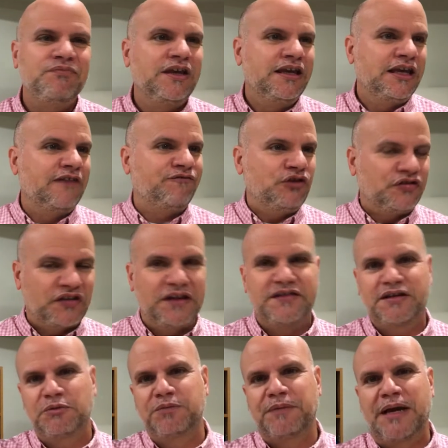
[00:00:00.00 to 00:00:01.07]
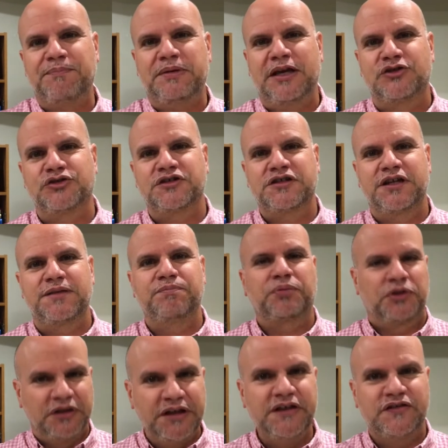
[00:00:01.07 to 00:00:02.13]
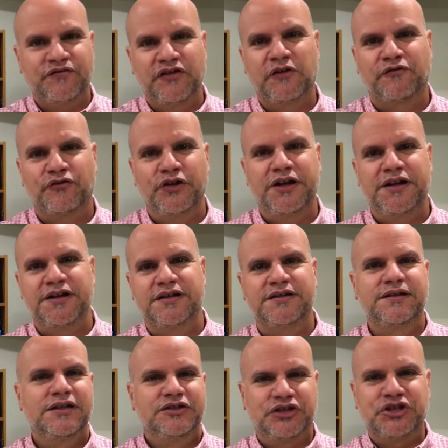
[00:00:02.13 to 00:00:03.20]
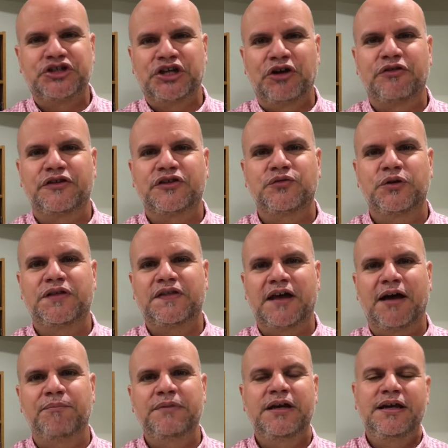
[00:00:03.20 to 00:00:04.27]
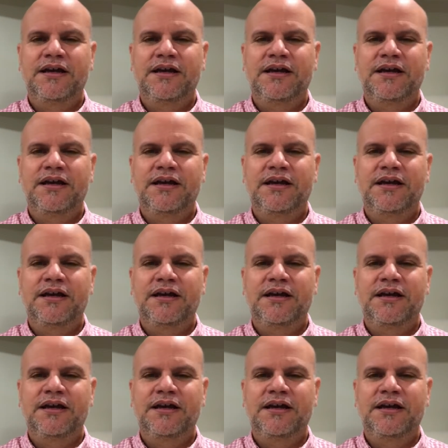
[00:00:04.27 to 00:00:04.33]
If you think someone might be interested, please feel free to share this with them.